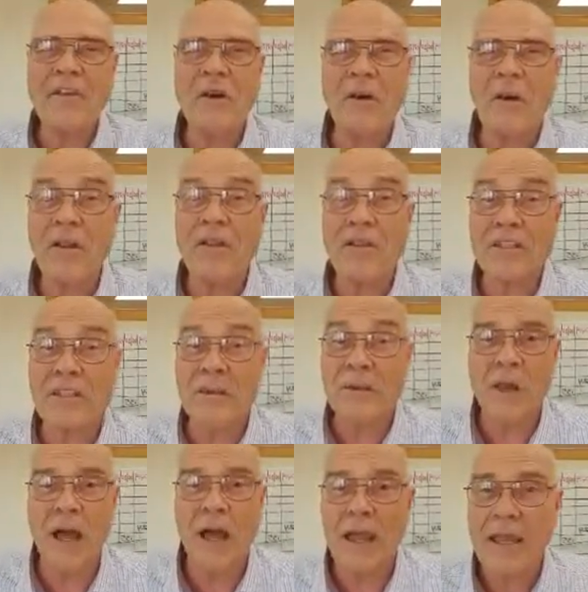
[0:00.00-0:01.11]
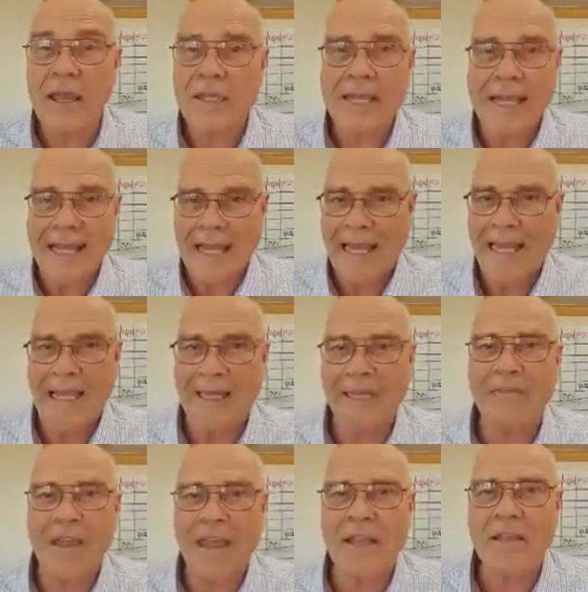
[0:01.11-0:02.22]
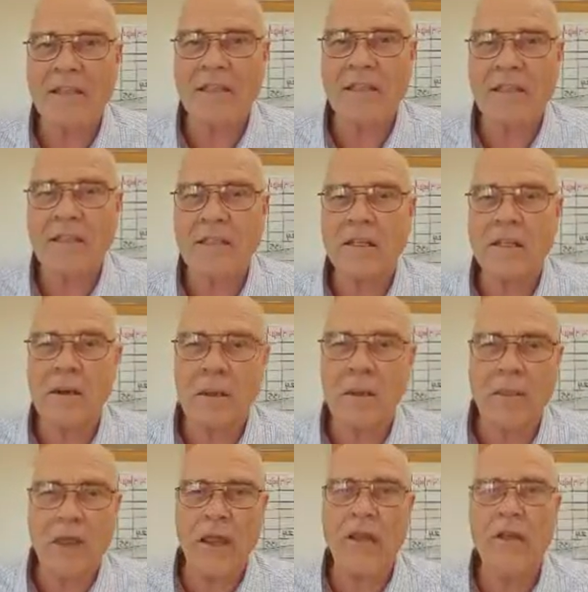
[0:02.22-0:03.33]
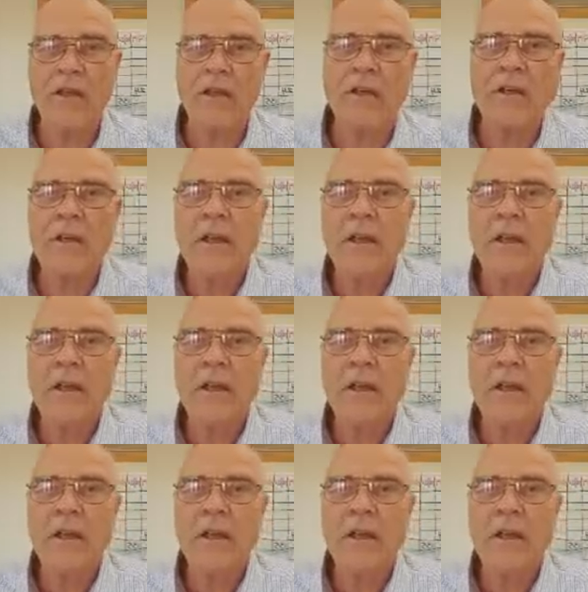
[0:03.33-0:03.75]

all of the supplies in advance, they're